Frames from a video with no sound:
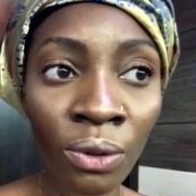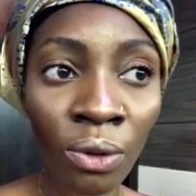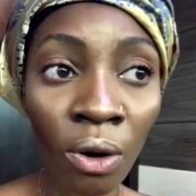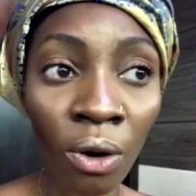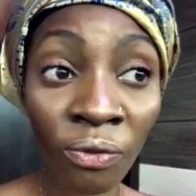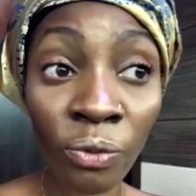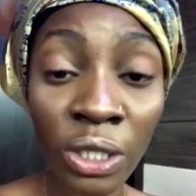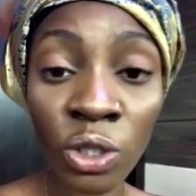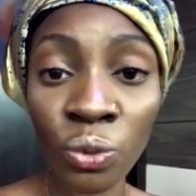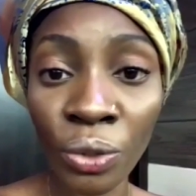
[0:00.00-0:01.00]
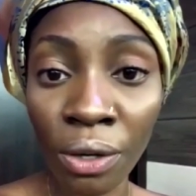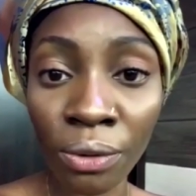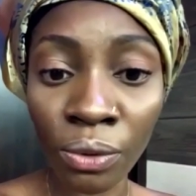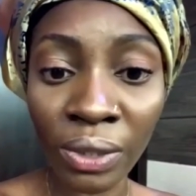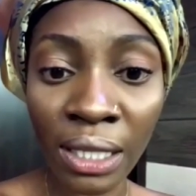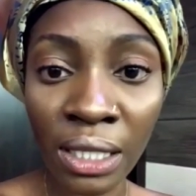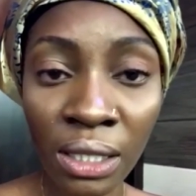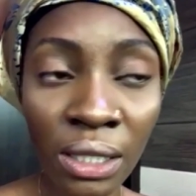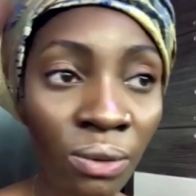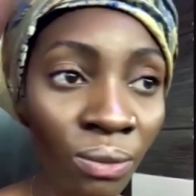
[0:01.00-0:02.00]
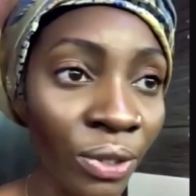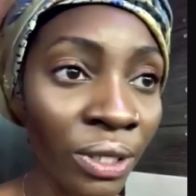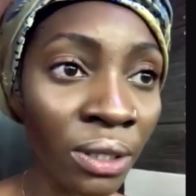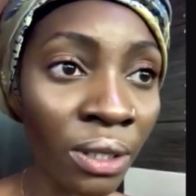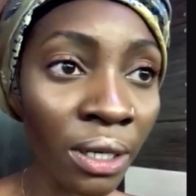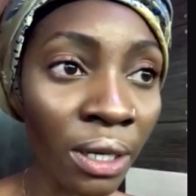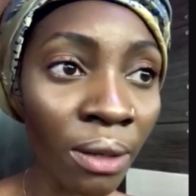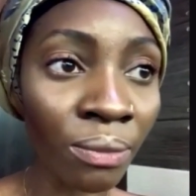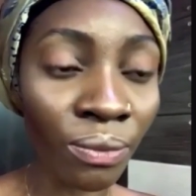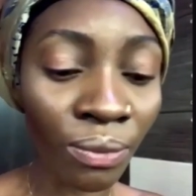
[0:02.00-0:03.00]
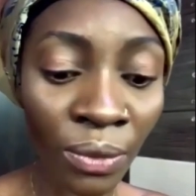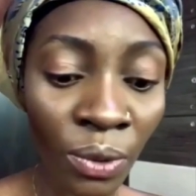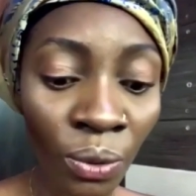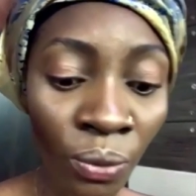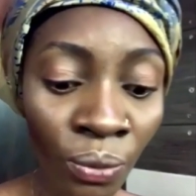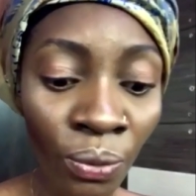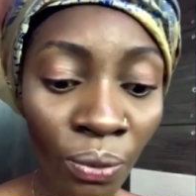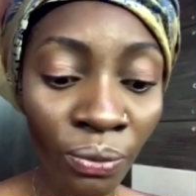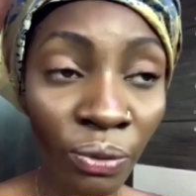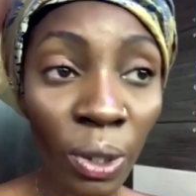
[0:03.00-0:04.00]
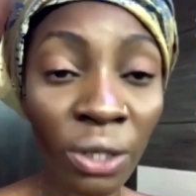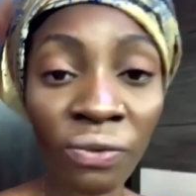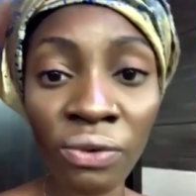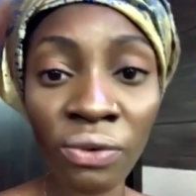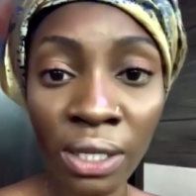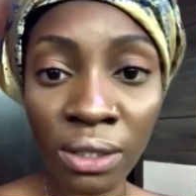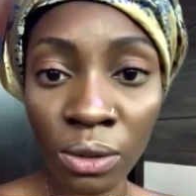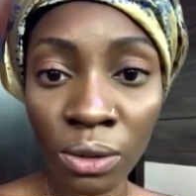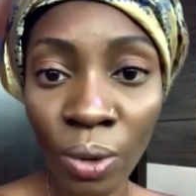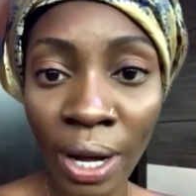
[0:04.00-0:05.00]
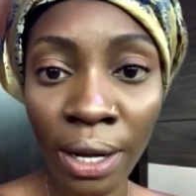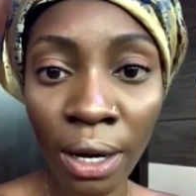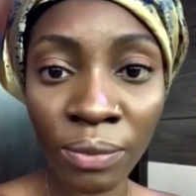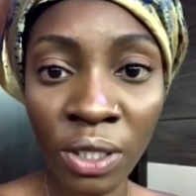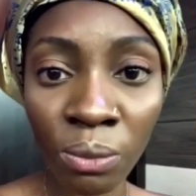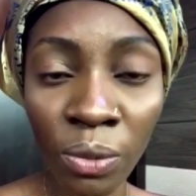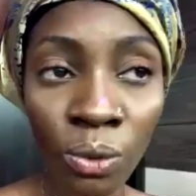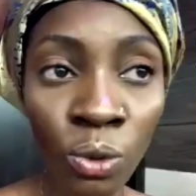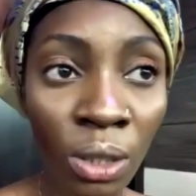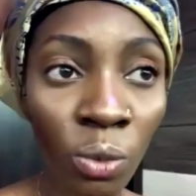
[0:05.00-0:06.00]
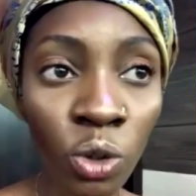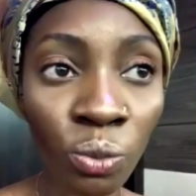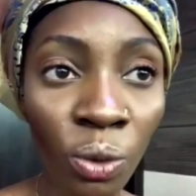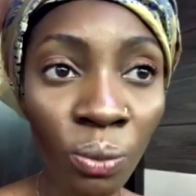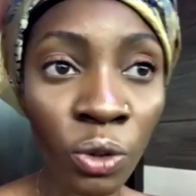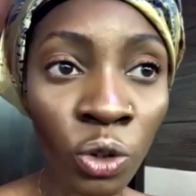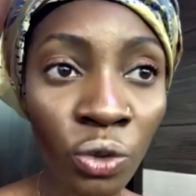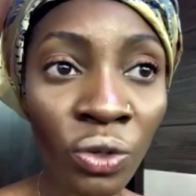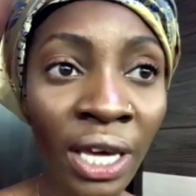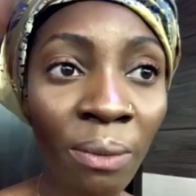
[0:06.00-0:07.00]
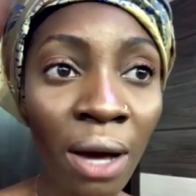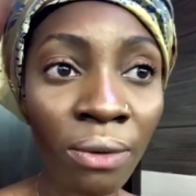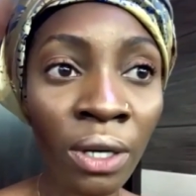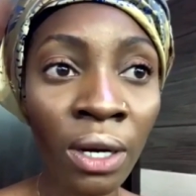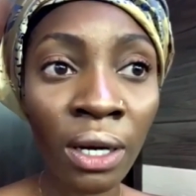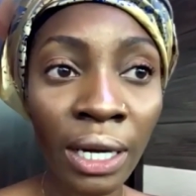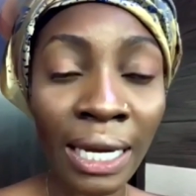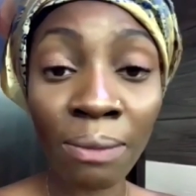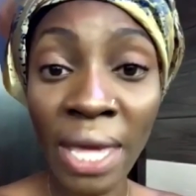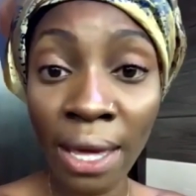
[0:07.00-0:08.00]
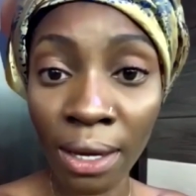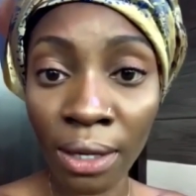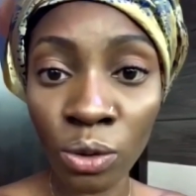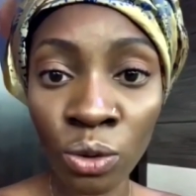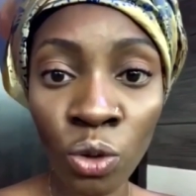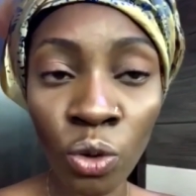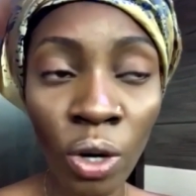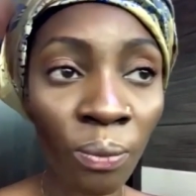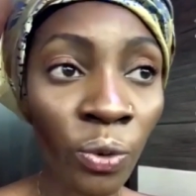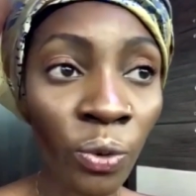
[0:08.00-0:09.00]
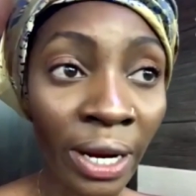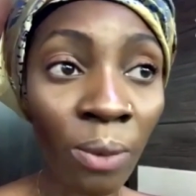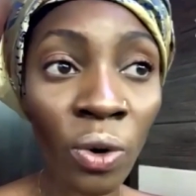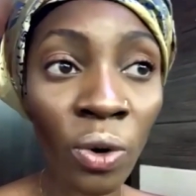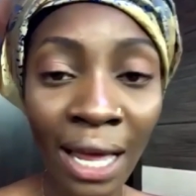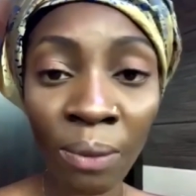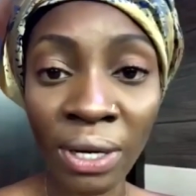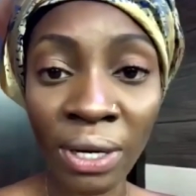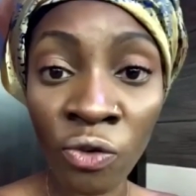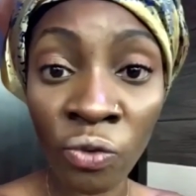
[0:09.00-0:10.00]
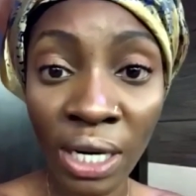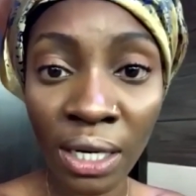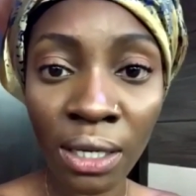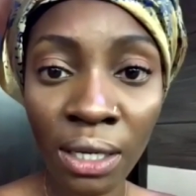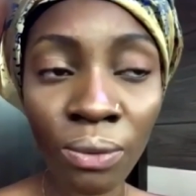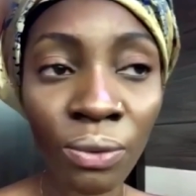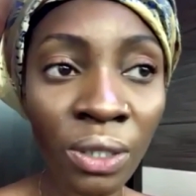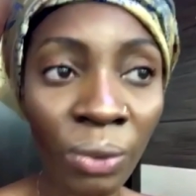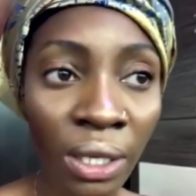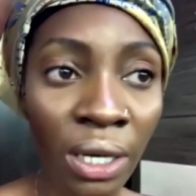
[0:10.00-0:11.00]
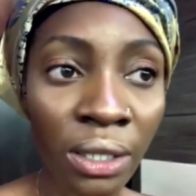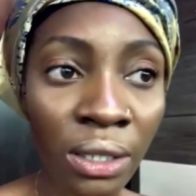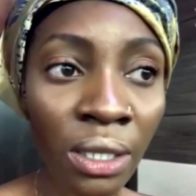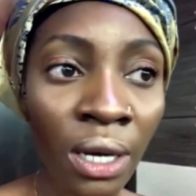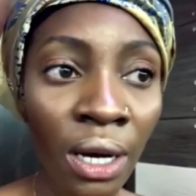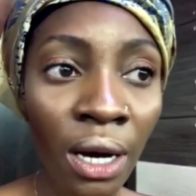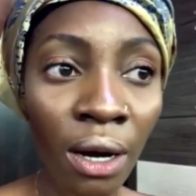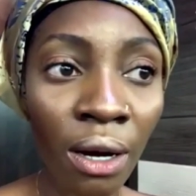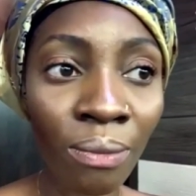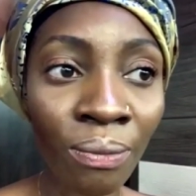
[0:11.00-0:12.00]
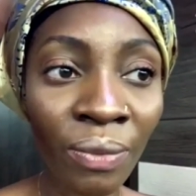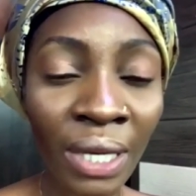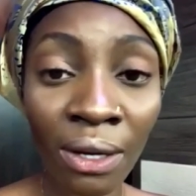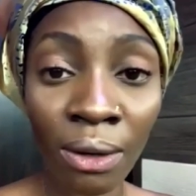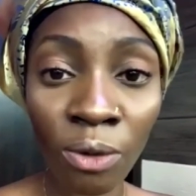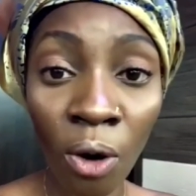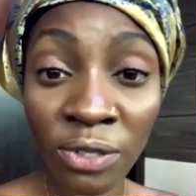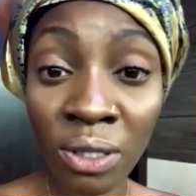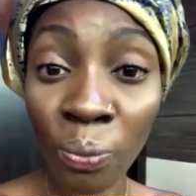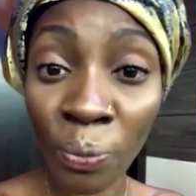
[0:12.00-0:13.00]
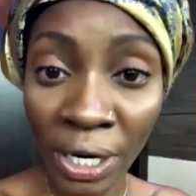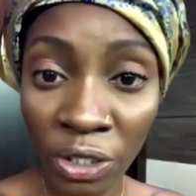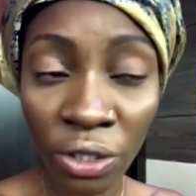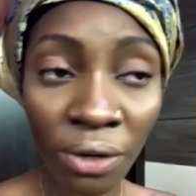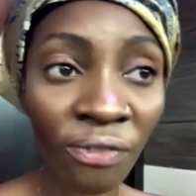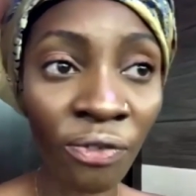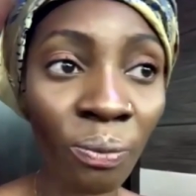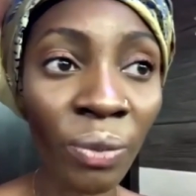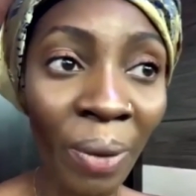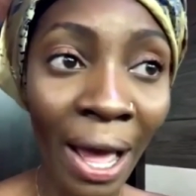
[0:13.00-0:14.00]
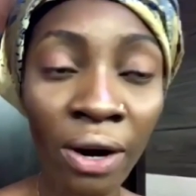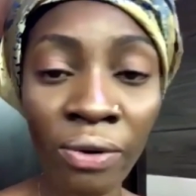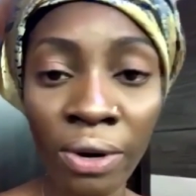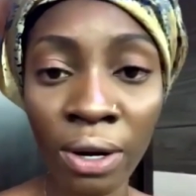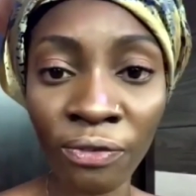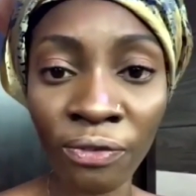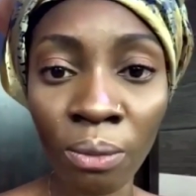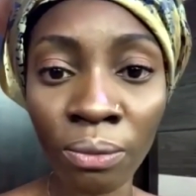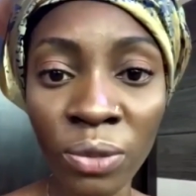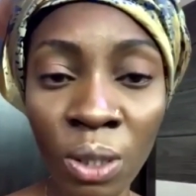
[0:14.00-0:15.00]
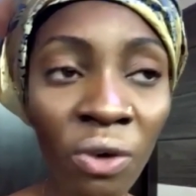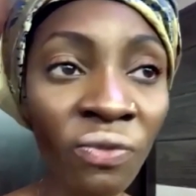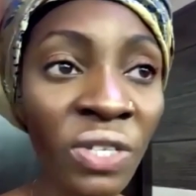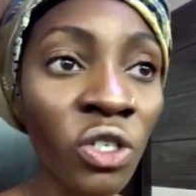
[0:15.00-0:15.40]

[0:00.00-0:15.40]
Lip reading: of which we all know that this was not one of the reasons why Dim Odumegwu Ojukwu came out in May to proclaim what had been agreed, was because of some pressure from the background, from some of these